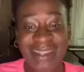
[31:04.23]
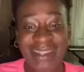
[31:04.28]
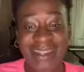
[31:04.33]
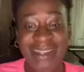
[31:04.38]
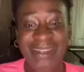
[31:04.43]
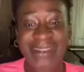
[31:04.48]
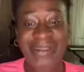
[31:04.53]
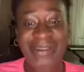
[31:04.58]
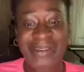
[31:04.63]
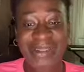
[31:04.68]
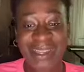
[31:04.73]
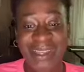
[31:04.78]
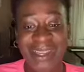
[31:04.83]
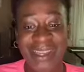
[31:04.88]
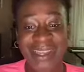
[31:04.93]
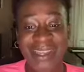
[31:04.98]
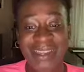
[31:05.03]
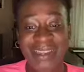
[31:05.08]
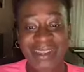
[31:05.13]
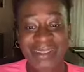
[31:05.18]

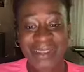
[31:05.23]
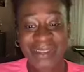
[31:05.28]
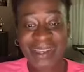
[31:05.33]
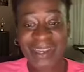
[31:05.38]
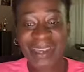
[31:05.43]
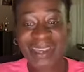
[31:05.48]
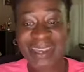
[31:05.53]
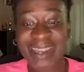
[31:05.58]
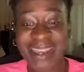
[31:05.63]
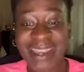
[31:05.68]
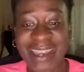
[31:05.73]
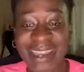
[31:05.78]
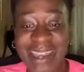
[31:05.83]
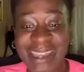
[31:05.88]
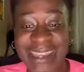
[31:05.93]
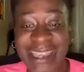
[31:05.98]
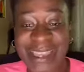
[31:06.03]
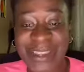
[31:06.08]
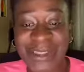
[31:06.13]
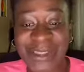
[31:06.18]
Okay. And
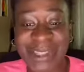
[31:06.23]
that you